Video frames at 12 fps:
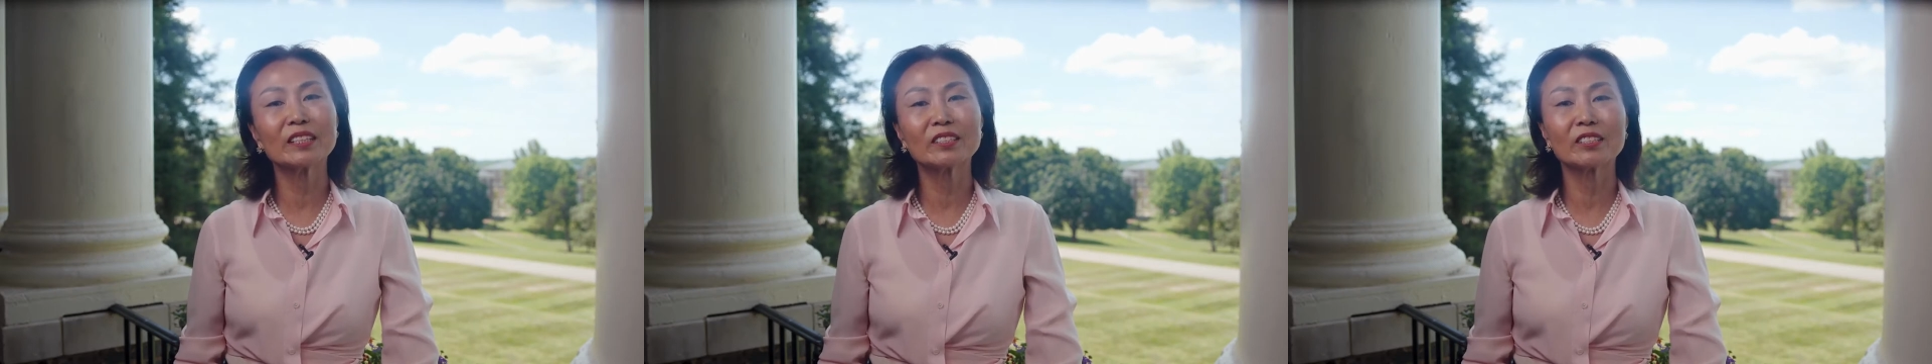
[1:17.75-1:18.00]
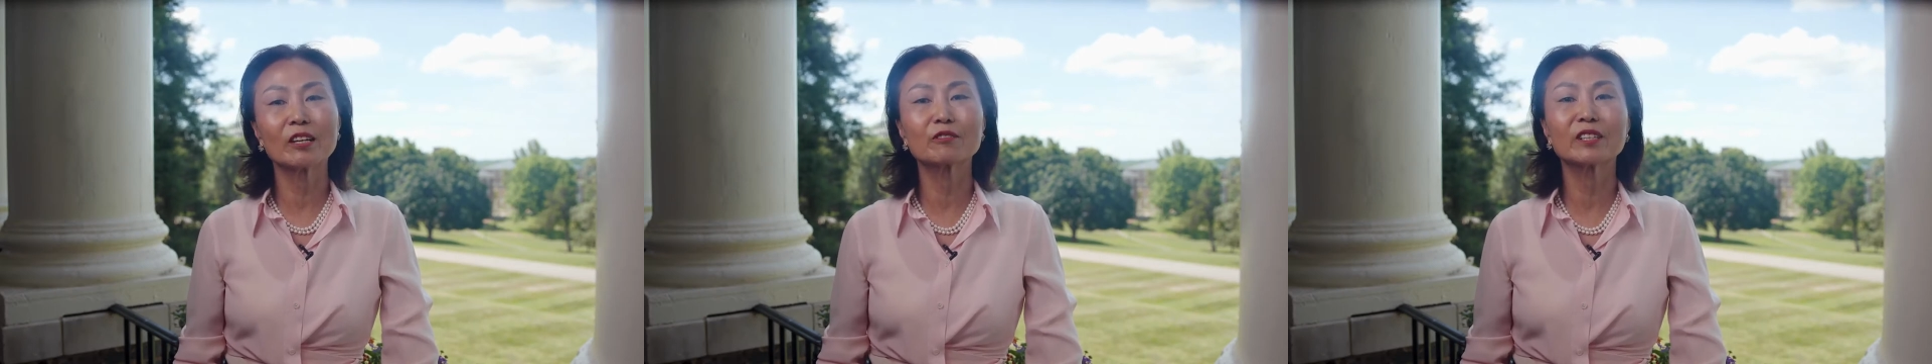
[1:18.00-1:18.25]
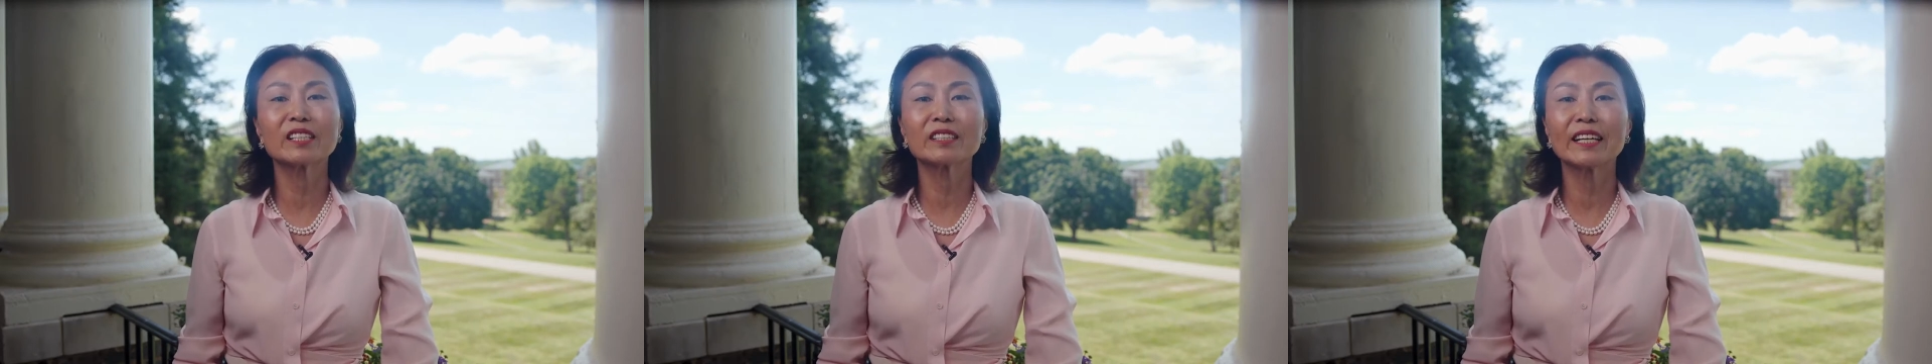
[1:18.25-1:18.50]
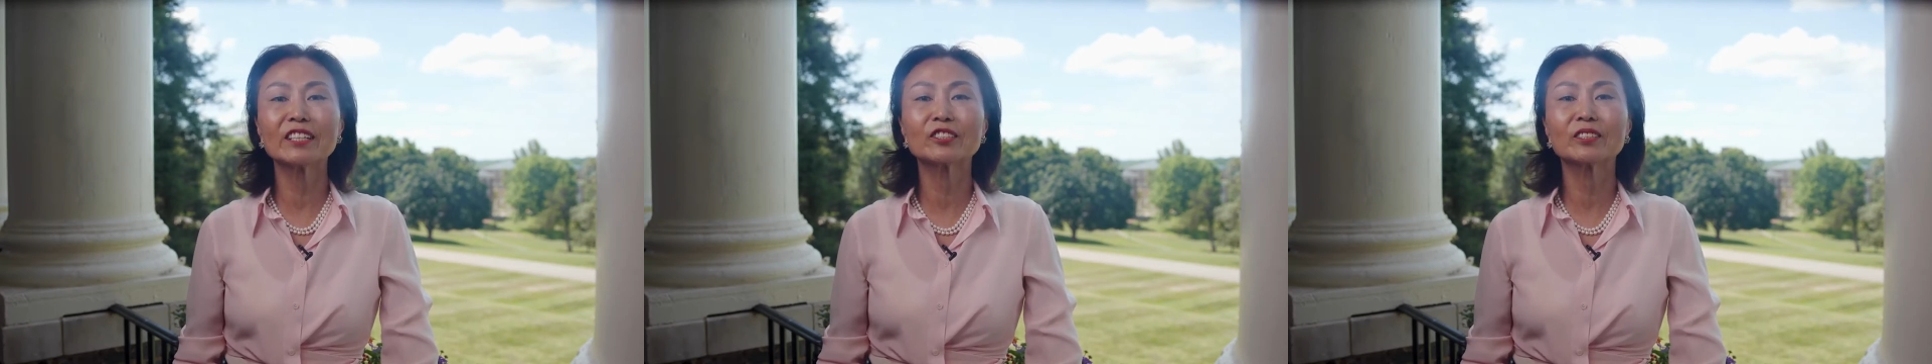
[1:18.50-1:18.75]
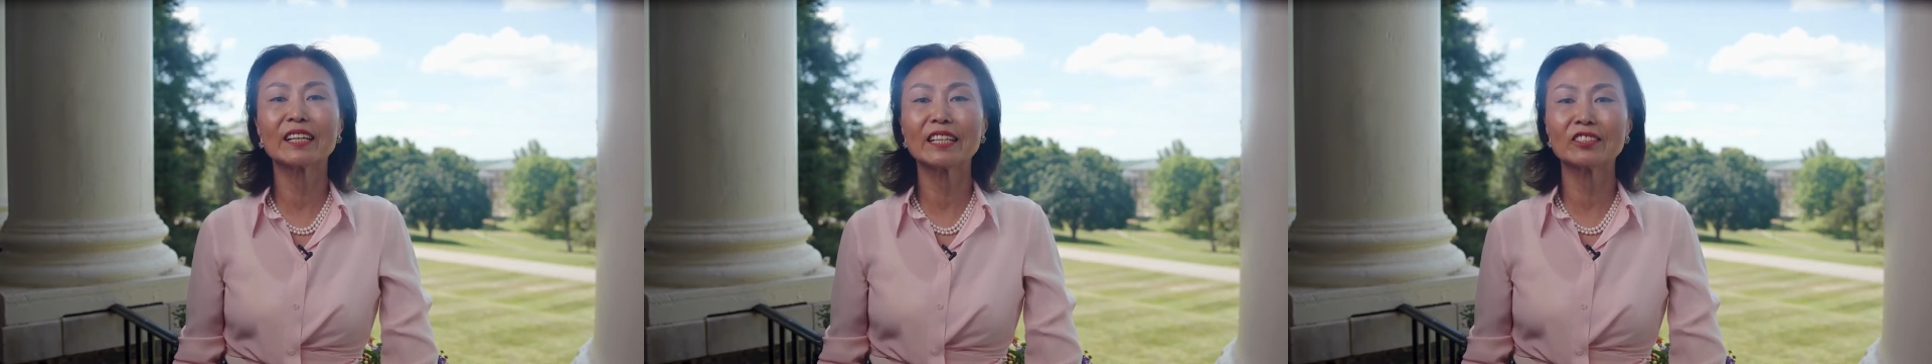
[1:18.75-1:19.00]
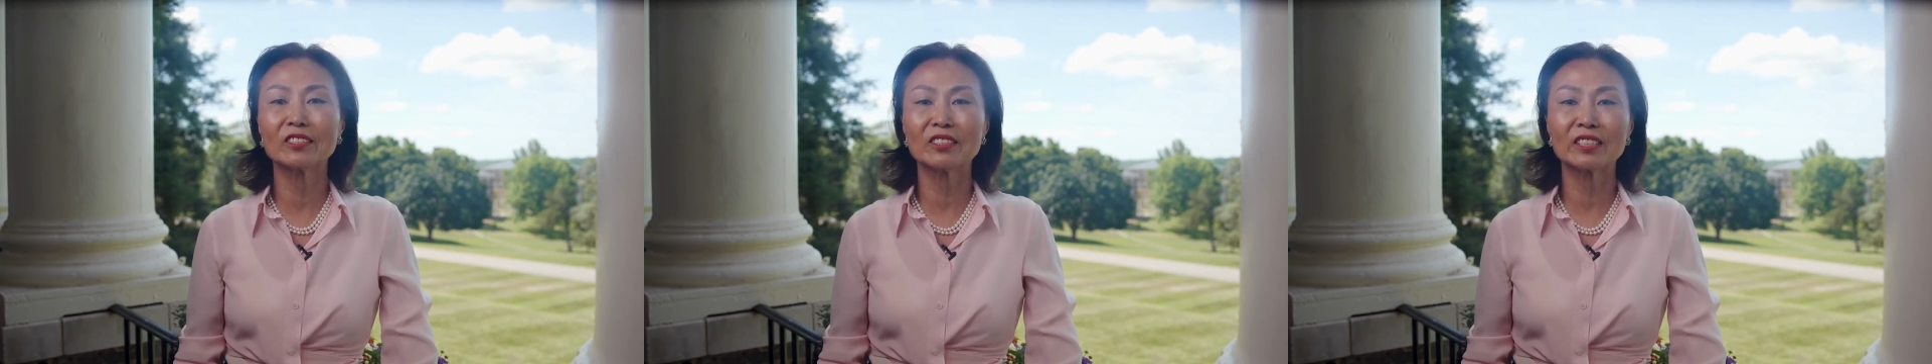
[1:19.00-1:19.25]
is the accreditation
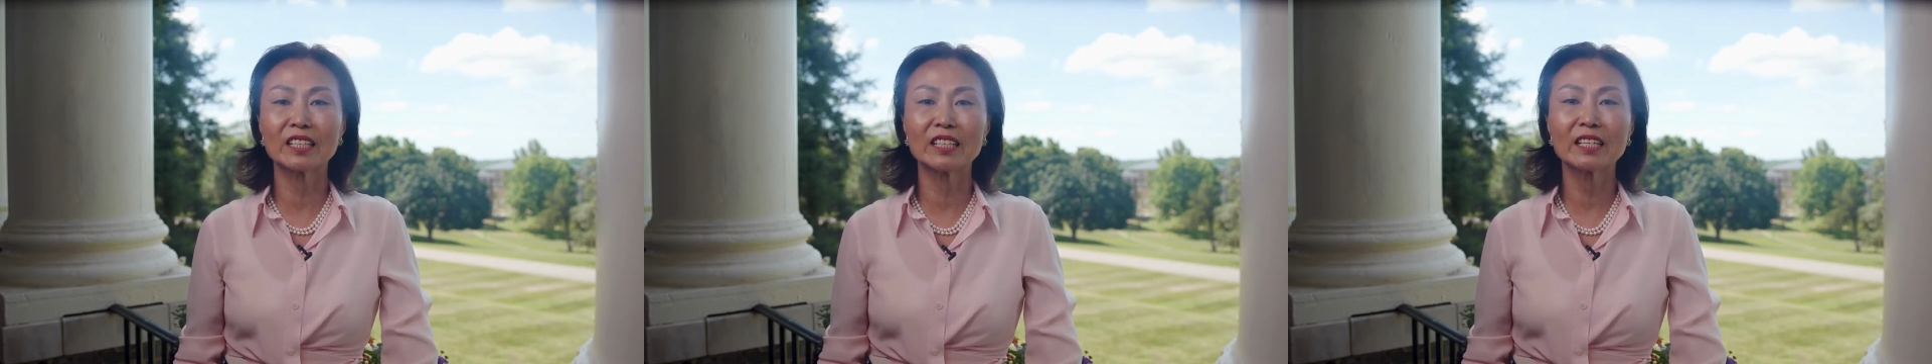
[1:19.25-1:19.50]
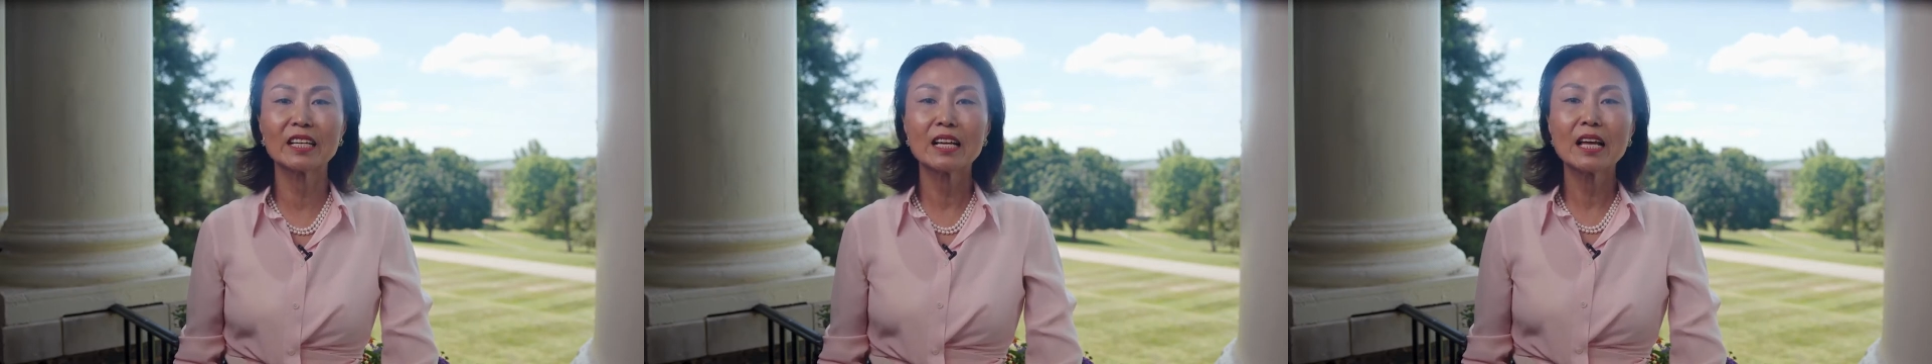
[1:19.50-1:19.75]
agency